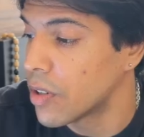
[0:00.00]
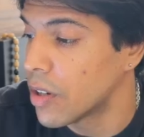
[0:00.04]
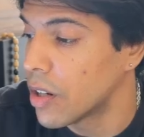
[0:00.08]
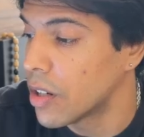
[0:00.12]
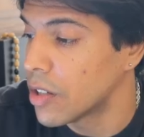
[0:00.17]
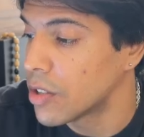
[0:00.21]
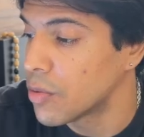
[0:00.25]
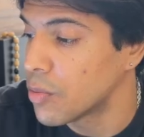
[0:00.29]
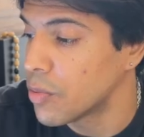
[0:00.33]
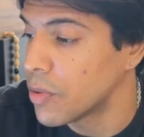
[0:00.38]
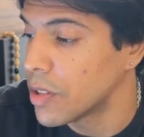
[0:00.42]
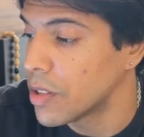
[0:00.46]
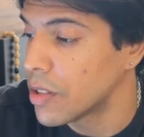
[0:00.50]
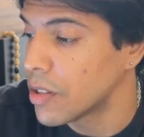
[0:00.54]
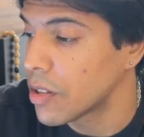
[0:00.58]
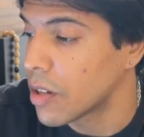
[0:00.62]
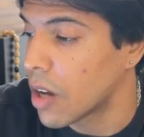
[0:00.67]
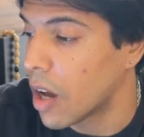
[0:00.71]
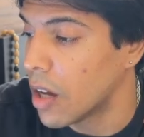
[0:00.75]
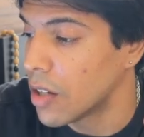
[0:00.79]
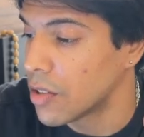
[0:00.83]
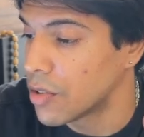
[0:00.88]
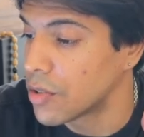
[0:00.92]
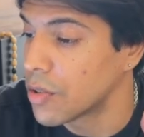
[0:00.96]
us with
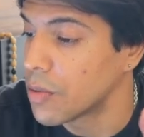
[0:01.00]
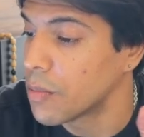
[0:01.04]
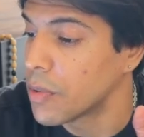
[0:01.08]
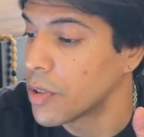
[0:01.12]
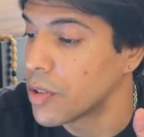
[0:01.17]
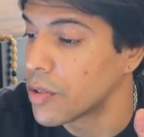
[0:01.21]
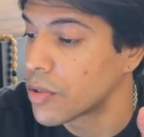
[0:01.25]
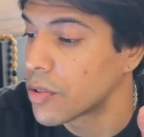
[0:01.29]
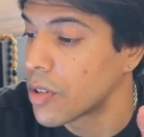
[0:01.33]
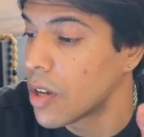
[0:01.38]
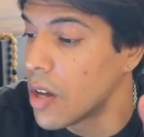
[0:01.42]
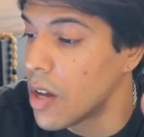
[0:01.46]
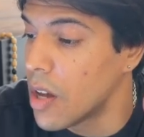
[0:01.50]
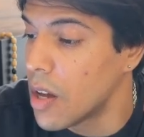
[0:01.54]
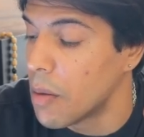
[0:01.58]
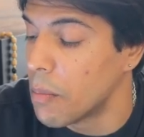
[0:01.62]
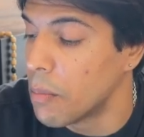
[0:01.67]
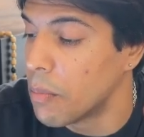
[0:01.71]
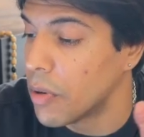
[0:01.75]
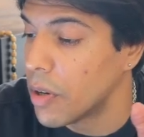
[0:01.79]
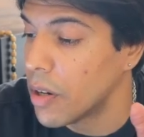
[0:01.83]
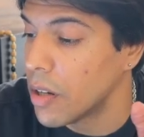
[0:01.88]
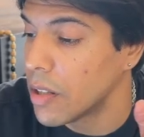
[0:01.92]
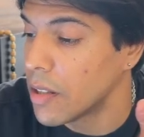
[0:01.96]
customers,
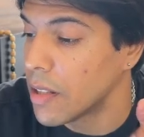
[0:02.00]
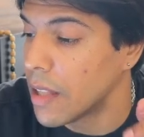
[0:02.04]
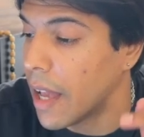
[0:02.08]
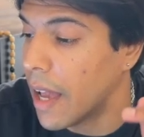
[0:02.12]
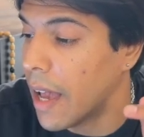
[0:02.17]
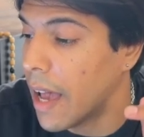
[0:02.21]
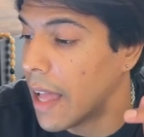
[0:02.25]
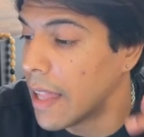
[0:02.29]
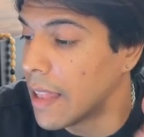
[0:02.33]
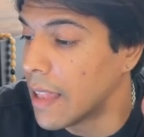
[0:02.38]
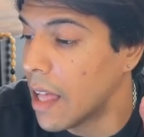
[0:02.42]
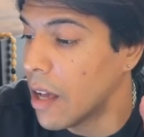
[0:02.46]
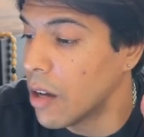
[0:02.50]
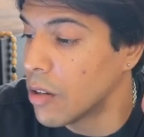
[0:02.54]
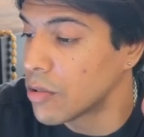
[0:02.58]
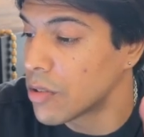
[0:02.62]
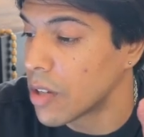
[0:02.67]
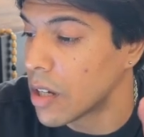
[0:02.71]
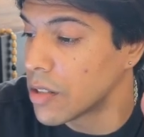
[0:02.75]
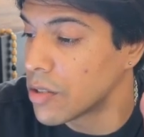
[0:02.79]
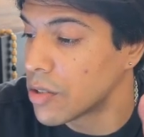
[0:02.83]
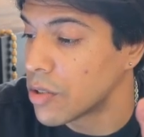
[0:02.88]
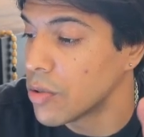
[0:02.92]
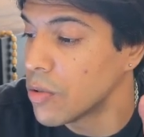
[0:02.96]
but that allows
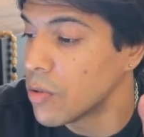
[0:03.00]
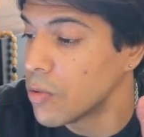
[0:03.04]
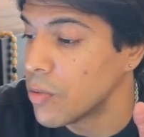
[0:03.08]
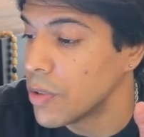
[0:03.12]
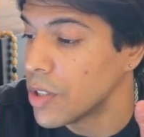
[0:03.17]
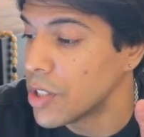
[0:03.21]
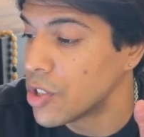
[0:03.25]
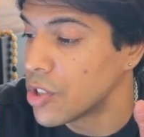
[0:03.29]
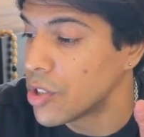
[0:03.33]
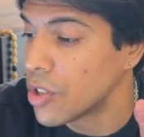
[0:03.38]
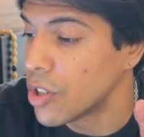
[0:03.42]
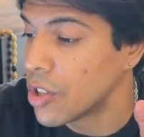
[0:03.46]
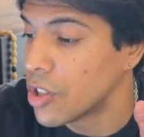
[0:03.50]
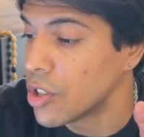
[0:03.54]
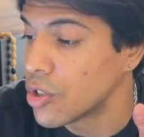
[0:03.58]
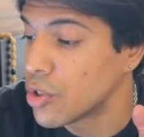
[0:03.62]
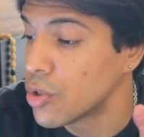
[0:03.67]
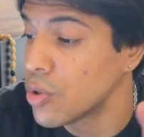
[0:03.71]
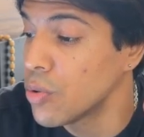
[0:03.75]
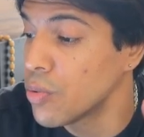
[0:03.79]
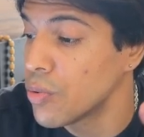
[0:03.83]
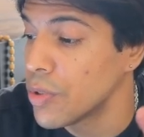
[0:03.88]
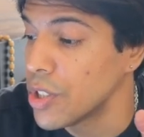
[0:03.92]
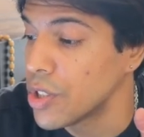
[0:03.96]
us to
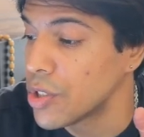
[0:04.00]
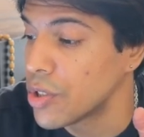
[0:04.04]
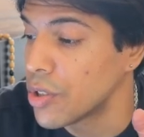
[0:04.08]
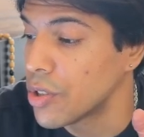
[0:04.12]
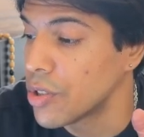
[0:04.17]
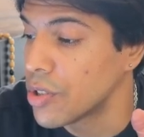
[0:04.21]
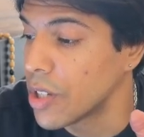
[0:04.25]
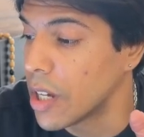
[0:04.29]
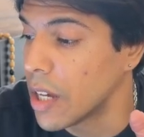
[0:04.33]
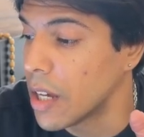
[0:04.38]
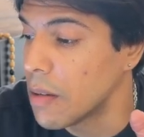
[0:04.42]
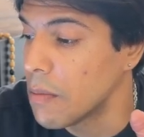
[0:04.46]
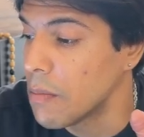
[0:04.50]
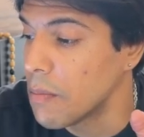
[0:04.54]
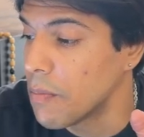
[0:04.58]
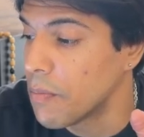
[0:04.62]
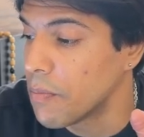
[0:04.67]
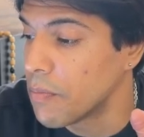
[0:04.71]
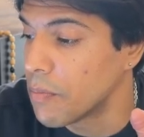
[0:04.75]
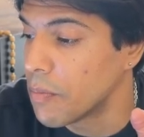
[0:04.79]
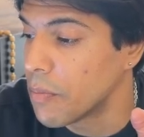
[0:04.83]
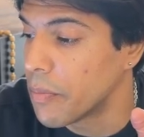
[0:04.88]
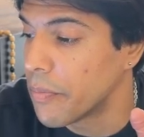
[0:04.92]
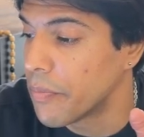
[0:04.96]
research and
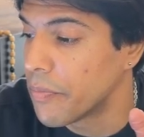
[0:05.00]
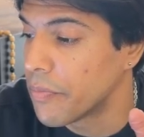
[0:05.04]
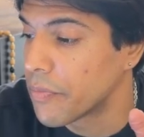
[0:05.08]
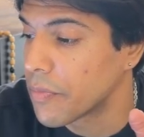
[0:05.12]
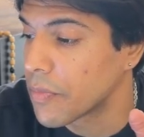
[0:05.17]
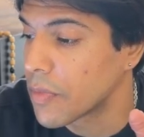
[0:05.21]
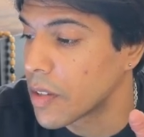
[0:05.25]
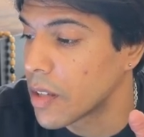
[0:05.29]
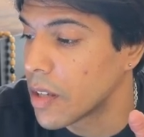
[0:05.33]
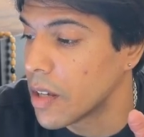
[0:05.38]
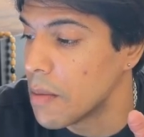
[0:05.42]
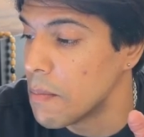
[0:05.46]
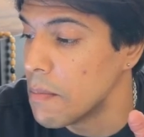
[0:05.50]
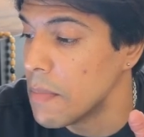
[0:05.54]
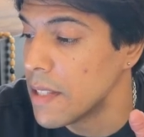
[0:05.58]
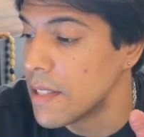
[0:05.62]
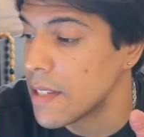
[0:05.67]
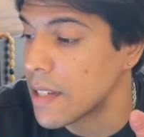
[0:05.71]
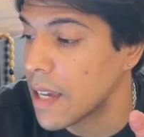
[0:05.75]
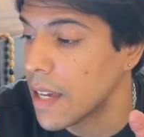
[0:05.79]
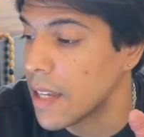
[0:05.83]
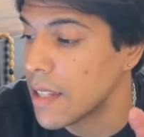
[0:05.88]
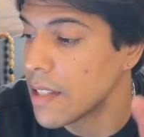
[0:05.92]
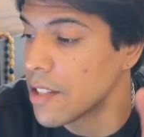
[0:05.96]

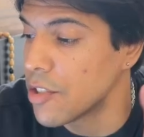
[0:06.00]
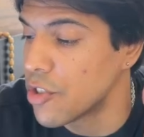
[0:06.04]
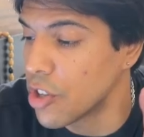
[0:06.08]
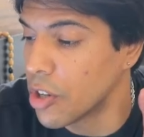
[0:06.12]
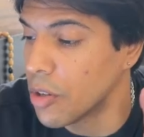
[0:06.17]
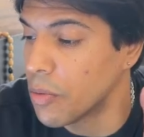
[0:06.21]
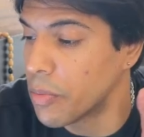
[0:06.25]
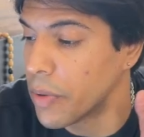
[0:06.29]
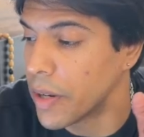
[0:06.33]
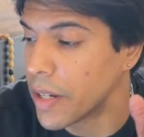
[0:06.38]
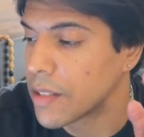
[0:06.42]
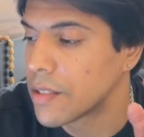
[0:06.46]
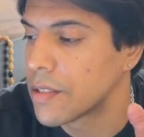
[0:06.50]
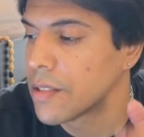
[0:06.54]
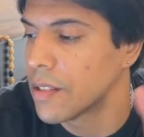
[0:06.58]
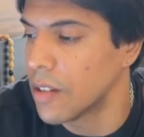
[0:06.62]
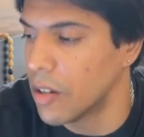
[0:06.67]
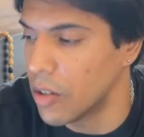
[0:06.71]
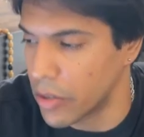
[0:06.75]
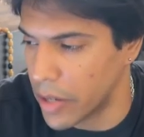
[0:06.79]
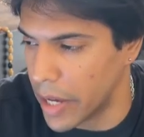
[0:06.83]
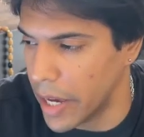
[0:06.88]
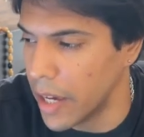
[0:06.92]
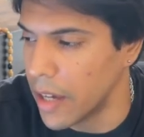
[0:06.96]
mitigate jailbreaks.
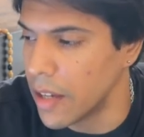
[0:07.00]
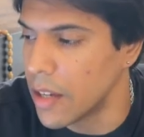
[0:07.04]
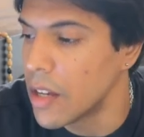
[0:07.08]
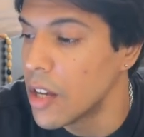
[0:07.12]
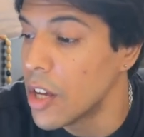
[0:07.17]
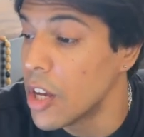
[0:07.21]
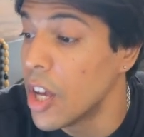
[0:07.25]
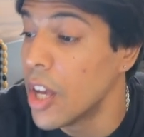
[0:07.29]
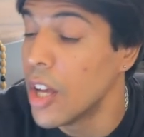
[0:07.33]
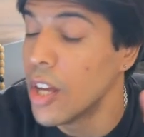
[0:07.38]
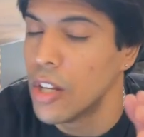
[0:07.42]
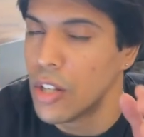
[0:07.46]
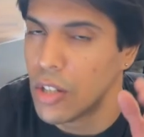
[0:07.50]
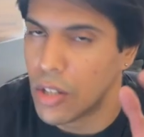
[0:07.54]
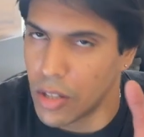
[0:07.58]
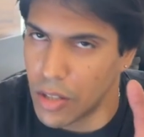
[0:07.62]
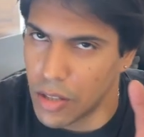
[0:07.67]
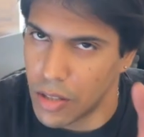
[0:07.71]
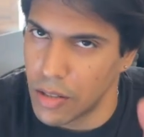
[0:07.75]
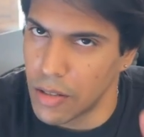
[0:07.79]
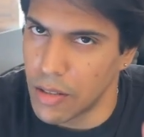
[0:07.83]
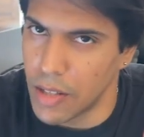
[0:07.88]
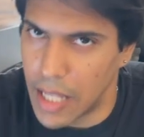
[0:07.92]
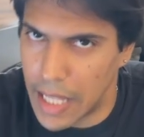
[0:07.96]
Okay,
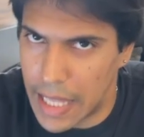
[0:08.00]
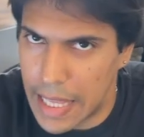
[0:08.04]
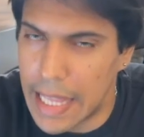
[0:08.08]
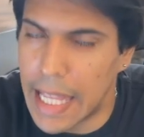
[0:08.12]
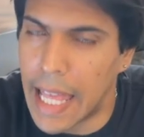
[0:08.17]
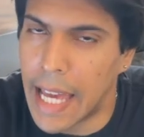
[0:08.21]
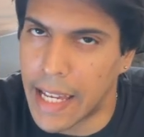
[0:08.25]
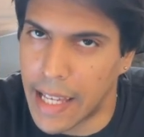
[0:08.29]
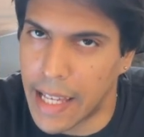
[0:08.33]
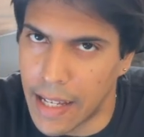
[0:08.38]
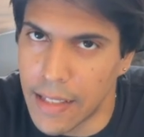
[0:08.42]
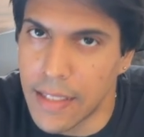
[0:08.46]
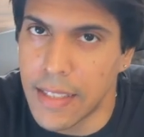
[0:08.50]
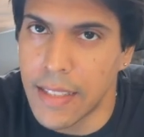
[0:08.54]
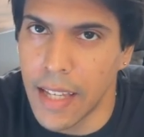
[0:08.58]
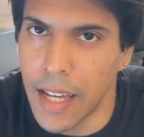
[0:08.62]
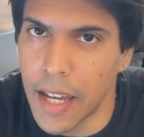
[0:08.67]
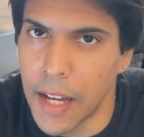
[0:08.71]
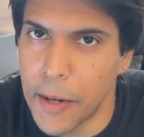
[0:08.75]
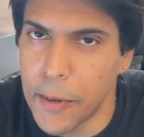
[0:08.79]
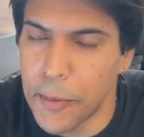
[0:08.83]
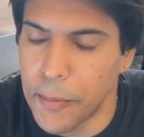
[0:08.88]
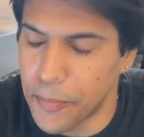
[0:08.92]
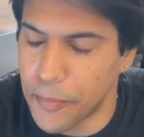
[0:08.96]
like I
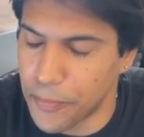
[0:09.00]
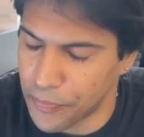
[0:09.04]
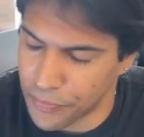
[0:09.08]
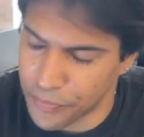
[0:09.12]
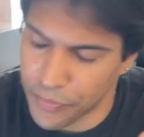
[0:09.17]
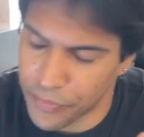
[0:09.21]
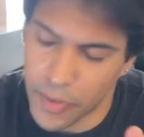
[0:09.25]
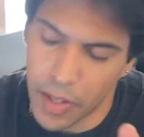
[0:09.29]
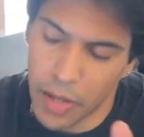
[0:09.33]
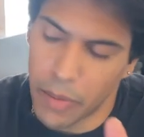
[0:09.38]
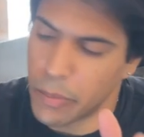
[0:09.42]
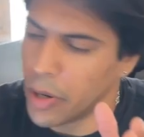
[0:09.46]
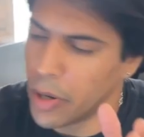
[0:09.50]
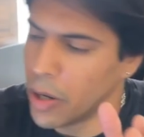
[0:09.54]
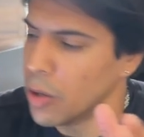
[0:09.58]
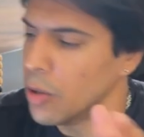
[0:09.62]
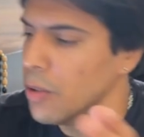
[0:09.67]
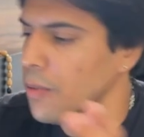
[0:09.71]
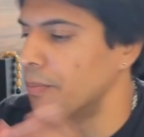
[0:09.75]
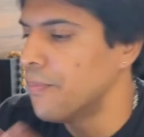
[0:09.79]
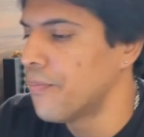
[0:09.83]
said, bro,